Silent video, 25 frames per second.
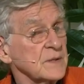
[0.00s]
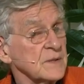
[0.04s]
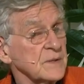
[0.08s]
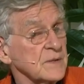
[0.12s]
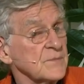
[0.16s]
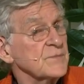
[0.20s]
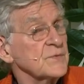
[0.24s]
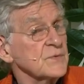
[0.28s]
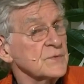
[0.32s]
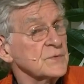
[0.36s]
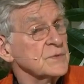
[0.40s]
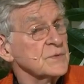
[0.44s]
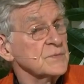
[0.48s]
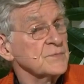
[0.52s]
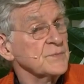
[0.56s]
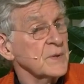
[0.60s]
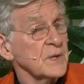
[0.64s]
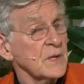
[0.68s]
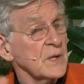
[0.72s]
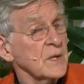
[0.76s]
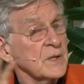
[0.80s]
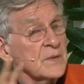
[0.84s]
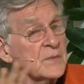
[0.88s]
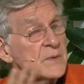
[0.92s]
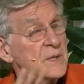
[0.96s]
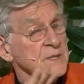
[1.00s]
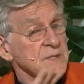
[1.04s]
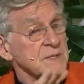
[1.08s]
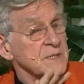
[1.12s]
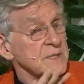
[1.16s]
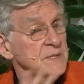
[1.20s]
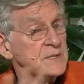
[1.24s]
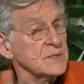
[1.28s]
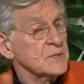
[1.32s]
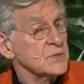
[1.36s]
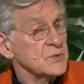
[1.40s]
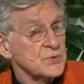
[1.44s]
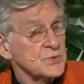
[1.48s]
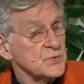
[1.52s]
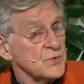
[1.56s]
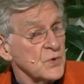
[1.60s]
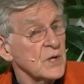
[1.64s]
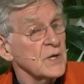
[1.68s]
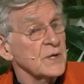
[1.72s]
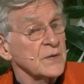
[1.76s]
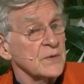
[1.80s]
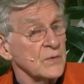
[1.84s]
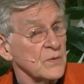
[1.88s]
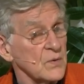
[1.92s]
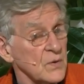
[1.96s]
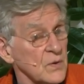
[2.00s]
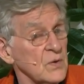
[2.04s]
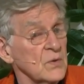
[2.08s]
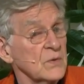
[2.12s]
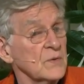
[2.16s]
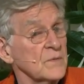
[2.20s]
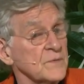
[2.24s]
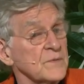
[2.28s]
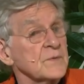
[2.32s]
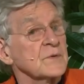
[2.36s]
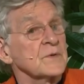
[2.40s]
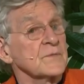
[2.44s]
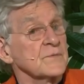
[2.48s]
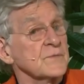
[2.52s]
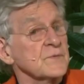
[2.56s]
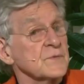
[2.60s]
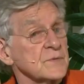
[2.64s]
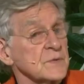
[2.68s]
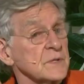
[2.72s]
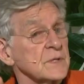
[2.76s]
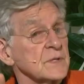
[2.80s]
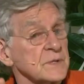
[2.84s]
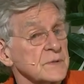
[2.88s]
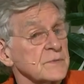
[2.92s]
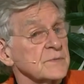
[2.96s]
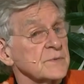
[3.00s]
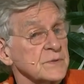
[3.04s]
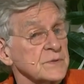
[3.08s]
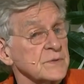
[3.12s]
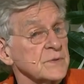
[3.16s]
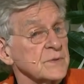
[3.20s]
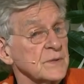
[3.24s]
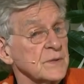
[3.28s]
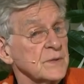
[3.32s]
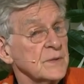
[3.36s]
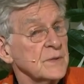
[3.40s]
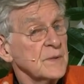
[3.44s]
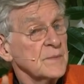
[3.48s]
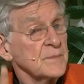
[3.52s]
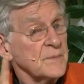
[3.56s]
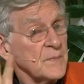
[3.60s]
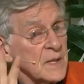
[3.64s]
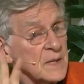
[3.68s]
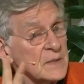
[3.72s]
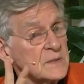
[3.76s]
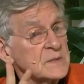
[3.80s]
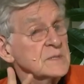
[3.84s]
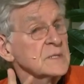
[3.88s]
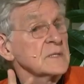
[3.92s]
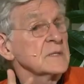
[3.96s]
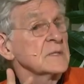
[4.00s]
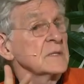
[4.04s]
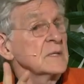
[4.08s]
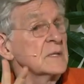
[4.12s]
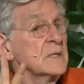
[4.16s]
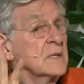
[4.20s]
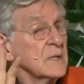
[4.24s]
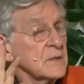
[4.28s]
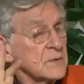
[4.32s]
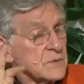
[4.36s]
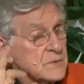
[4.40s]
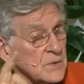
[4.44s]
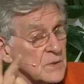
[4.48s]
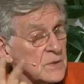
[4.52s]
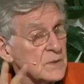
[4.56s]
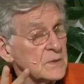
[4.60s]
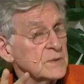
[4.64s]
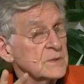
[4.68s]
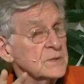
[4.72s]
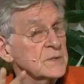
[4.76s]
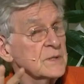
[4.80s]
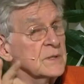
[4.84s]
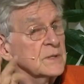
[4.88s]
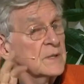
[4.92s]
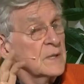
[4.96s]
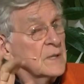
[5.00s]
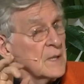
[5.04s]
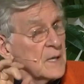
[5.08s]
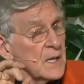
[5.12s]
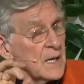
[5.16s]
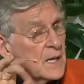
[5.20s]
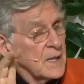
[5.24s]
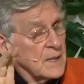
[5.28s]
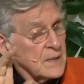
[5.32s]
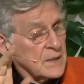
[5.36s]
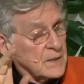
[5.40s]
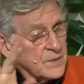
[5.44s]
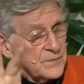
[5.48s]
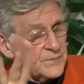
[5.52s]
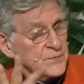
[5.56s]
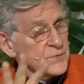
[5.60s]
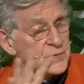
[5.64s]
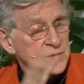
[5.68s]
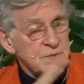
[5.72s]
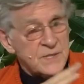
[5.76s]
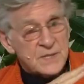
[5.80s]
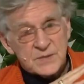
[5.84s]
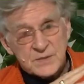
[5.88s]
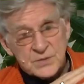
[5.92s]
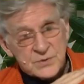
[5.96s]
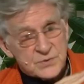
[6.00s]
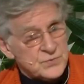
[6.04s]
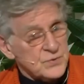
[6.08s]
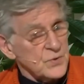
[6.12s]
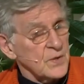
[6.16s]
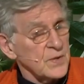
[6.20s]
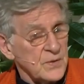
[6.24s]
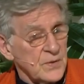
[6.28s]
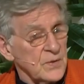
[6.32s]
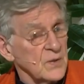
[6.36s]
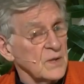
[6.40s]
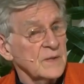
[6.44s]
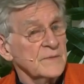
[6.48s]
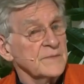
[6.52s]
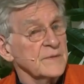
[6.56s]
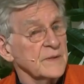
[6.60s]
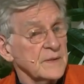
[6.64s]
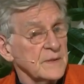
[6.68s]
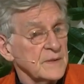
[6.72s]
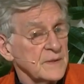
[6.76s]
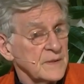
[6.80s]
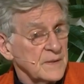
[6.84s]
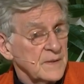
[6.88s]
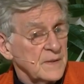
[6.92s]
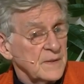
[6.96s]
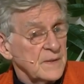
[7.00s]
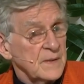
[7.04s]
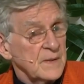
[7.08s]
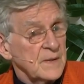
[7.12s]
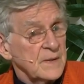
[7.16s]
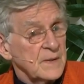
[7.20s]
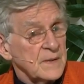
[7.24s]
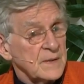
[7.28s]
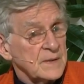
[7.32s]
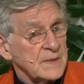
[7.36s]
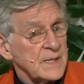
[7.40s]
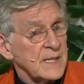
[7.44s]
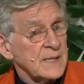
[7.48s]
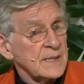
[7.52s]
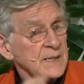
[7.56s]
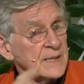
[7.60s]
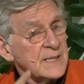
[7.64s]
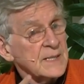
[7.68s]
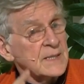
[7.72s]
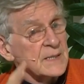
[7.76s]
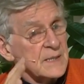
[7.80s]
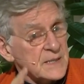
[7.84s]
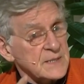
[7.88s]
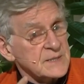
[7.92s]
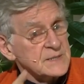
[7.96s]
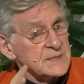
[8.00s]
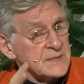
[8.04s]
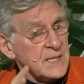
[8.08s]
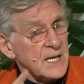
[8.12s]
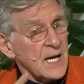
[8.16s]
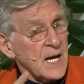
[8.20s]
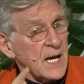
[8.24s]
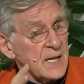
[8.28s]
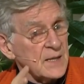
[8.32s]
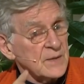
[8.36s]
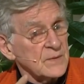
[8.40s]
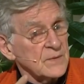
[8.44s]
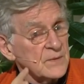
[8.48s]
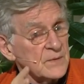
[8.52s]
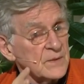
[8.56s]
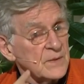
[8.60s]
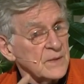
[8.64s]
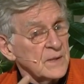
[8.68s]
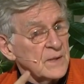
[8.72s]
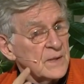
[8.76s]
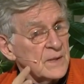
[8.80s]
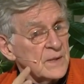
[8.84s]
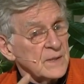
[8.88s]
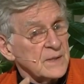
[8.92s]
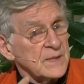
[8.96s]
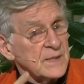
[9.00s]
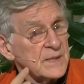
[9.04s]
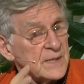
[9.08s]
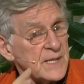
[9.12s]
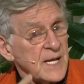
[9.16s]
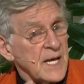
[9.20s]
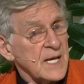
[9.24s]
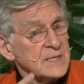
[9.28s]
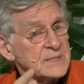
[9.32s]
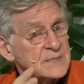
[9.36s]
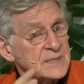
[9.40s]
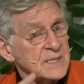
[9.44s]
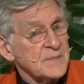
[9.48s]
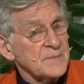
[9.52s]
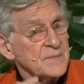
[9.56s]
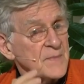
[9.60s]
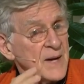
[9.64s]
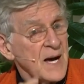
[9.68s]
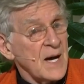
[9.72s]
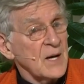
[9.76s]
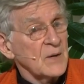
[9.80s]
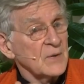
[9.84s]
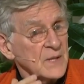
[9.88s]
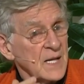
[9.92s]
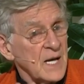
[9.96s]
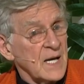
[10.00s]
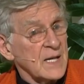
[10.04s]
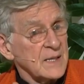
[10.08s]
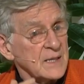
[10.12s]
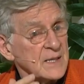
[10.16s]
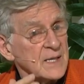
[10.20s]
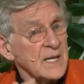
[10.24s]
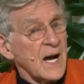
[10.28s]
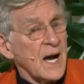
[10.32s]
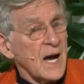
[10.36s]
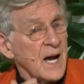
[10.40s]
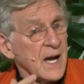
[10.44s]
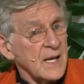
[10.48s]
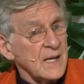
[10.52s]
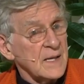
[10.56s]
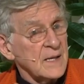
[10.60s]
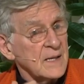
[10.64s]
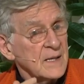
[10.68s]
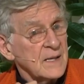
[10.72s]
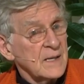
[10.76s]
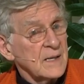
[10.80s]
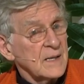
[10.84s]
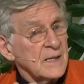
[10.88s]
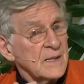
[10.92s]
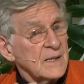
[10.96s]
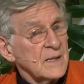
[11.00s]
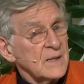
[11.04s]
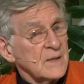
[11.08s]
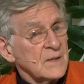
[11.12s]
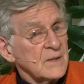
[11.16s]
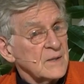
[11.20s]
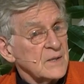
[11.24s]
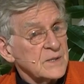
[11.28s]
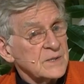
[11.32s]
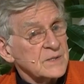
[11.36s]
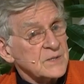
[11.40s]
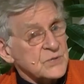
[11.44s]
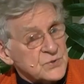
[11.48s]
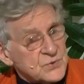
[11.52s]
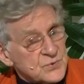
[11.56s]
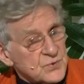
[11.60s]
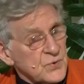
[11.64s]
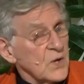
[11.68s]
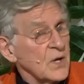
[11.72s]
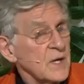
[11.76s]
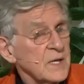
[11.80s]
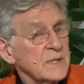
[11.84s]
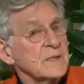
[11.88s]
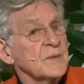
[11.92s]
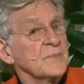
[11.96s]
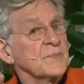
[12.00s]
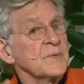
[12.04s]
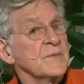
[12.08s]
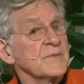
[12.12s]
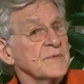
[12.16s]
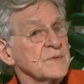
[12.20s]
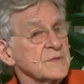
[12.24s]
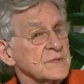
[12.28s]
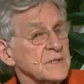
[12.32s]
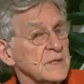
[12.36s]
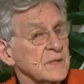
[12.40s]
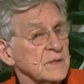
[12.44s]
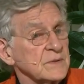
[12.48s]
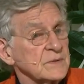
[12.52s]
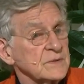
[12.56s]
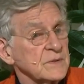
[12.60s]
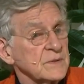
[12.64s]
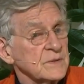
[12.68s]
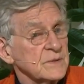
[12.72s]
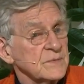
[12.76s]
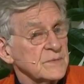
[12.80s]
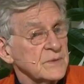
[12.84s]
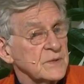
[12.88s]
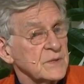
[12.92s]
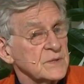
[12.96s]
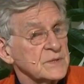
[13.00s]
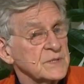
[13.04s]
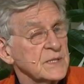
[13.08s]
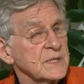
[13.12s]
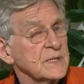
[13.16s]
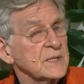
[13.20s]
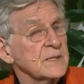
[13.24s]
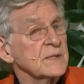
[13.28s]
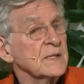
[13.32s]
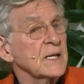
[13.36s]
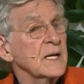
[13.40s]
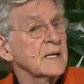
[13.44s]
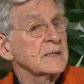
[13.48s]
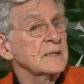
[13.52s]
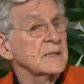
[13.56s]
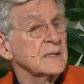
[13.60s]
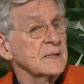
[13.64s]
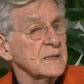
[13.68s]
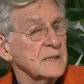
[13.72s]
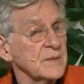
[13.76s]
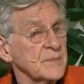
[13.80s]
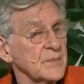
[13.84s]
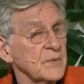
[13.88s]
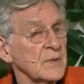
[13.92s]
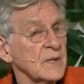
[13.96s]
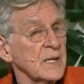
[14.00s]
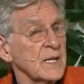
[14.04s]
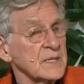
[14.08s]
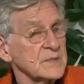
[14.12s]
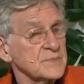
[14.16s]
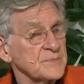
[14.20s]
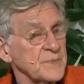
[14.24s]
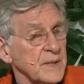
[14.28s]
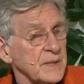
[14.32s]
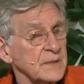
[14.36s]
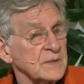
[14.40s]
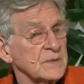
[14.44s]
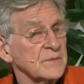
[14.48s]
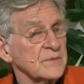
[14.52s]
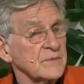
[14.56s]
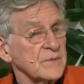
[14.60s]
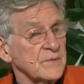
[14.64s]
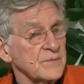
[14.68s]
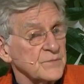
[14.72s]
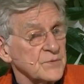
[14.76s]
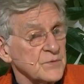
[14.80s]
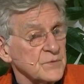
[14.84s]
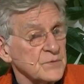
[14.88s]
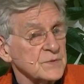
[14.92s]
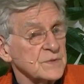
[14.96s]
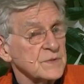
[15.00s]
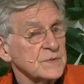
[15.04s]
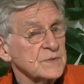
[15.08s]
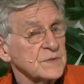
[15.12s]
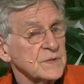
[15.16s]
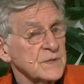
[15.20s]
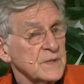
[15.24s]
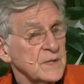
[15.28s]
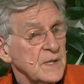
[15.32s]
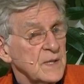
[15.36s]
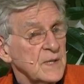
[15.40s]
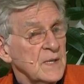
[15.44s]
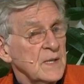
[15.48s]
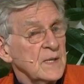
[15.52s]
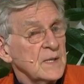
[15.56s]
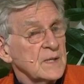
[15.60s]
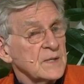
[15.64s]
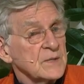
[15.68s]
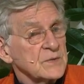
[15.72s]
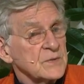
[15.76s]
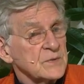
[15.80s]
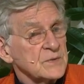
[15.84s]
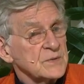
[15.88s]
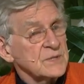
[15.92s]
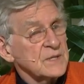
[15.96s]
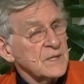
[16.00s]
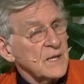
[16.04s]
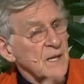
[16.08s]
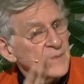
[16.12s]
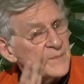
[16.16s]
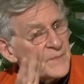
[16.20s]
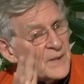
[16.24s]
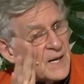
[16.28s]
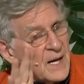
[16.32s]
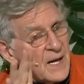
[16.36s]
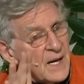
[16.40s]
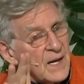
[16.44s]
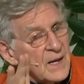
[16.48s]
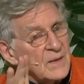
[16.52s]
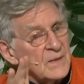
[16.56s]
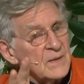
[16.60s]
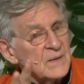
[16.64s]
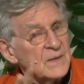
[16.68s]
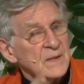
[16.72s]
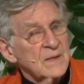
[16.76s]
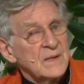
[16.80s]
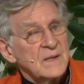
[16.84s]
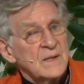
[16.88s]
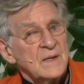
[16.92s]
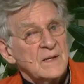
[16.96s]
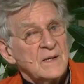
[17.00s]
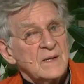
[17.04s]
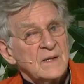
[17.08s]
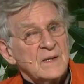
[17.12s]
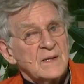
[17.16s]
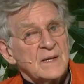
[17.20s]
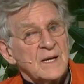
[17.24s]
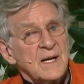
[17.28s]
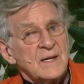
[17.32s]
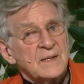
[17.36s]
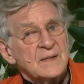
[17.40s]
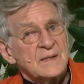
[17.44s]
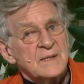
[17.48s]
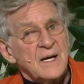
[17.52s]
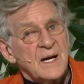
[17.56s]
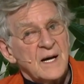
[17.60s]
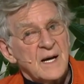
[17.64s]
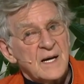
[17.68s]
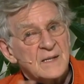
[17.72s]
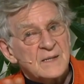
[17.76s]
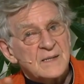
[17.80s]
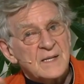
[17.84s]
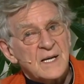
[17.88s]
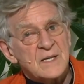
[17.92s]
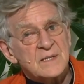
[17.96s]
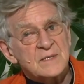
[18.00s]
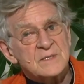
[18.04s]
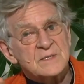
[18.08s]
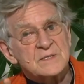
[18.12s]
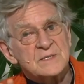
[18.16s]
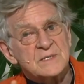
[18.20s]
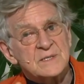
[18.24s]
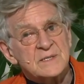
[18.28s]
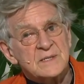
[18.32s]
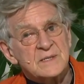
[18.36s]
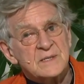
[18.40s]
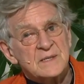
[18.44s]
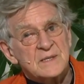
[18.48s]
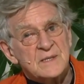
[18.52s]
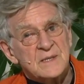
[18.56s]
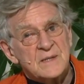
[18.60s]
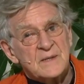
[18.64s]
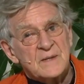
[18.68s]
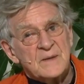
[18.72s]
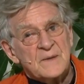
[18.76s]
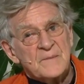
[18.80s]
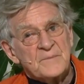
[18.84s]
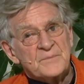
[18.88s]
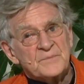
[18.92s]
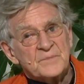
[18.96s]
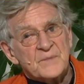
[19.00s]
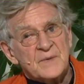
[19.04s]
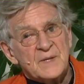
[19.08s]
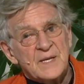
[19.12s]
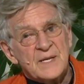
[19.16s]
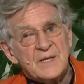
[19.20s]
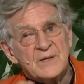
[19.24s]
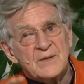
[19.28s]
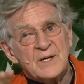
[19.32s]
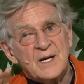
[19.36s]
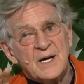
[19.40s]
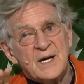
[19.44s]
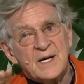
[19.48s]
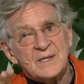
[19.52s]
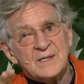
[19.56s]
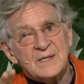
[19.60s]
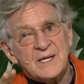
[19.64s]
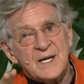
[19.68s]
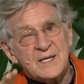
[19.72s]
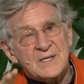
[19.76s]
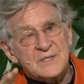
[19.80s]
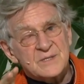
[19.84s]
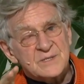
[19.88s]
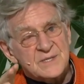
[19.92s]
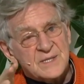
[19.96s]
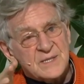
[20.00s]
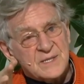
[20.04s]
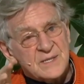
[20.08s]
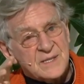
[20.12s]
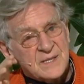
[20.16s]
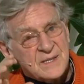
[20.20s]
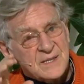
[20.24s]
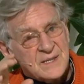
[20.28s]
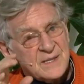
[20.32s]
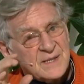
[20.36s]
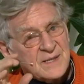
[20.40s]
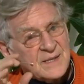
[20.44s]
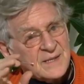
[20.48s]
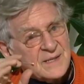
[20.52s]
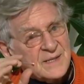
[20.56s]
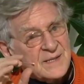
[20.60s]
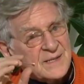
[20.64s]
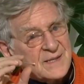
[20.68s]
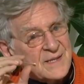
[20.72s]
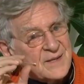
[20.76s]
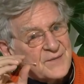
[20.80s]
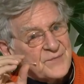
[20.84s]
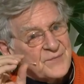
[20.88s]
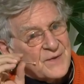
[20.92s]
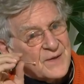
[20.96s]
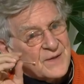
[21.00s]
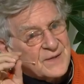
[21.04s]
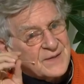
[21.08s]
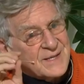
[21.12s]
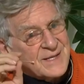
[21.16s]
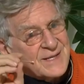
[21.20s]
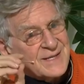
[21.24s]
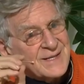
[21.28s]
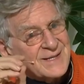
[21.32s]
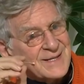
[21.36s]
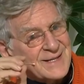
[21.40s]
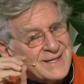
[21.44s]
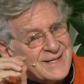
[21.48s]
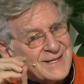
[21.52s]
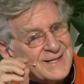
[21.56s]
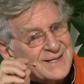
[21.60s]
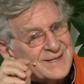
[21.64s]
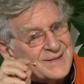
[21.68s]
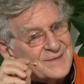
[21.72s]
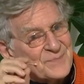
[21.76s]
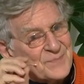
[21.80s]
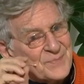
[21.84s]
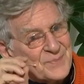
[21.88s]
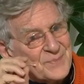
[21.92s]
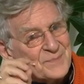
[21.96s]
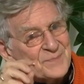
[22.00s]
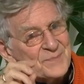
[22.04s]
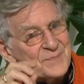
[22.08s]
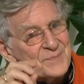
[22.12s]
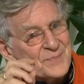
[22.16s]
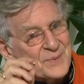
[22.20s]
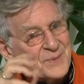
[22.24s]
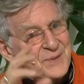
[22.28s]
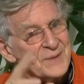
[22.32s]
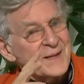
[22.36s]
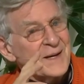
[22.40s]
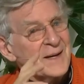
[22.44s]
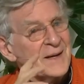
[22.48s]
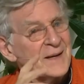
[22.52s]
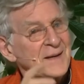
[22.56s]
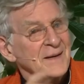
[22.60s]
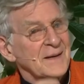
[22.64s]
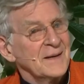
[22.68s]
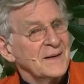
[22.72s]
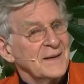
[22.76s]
Confucius. But otherwise, he destroyed all of the Confucian literature. Mengzi, Zhongzi, uh, Confucius, they destroyed all of it. Yeah, those, that those legalist guy, you know, the nasty Mao-like guy, yeah. He destroyed the previous culture because he didn't like the liberal aspect of Confucius. So somehow, in the Han Dynasty, later Han Dynasty, they felt they needed Buddha.